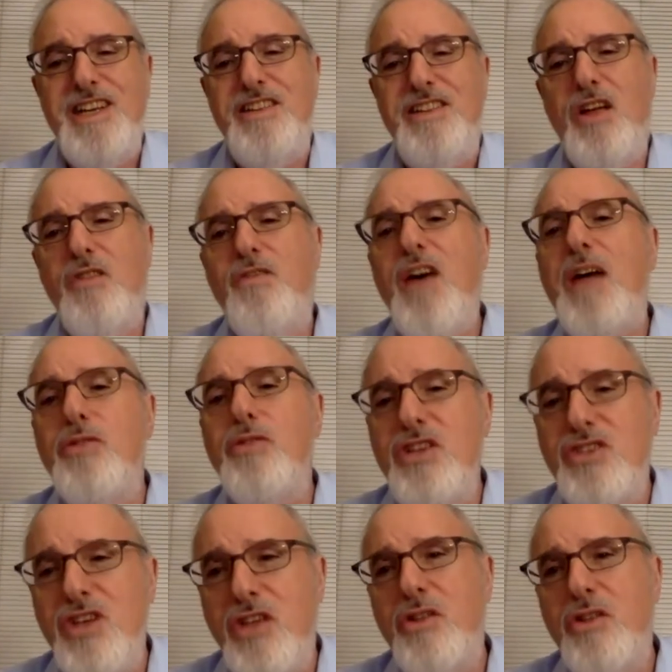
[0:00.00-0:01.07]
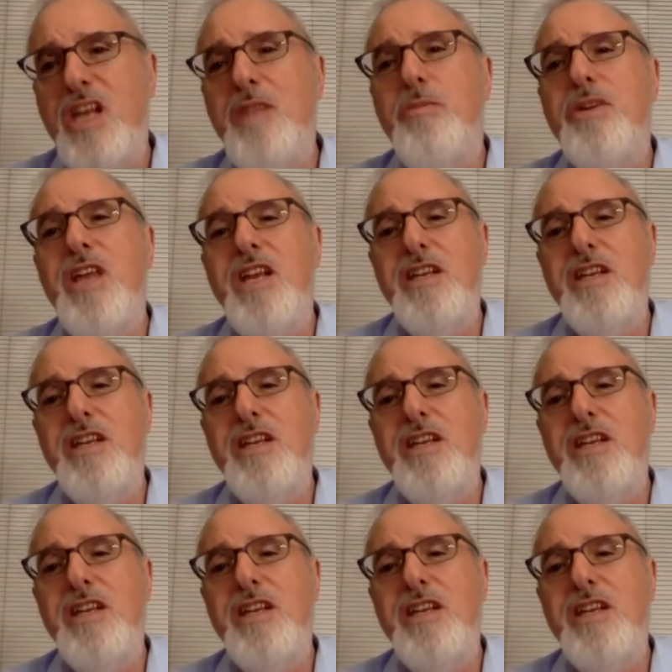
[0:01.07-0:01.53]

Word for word: they'll fight with each other, they'll end up getting